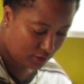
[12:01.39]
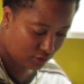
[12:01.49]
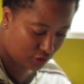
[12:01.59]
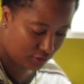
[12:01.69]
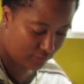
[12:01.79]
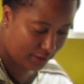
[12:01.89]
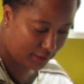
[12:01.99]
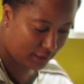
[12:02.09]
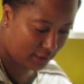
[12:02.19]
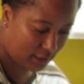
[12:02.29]
So just
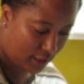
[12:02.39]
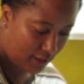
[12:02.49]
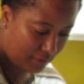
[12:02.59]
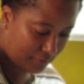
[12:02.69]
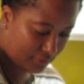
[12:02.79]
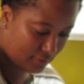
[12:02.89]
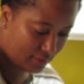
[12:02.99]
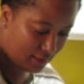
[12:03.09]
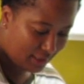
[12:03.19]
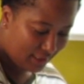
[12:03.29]
mix this up.
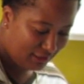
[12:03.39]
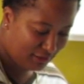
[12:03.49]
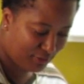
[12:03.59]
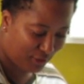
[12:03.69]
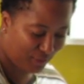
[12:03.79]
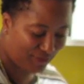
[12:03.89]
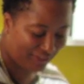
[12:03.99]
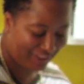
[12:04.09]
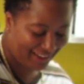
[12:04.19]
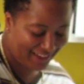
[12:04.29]
Smelling real
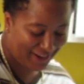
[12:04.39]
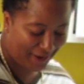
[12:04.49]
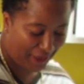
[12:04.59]
good in here,